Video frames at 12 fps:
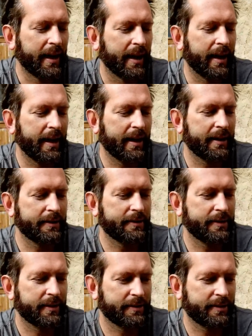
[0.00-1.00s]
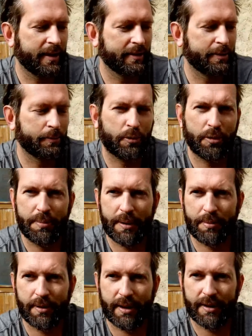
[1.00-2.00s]
I started to warn
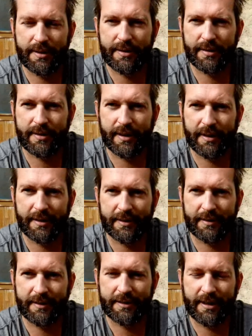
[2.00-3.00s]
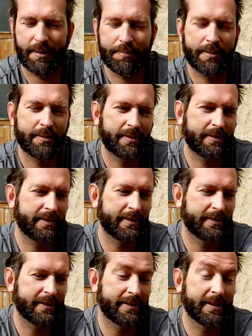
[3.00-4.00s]
people like this happened.
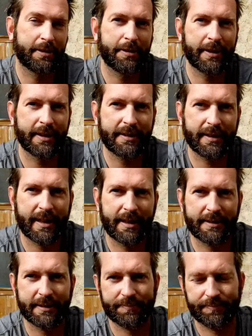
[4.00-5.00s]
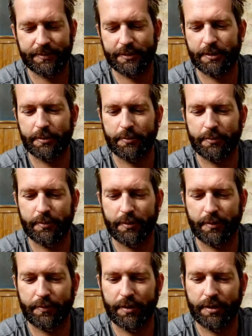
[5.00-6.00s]
It's a good indicator to
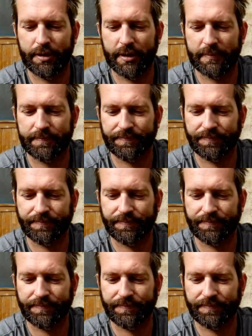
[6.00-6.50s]
the future.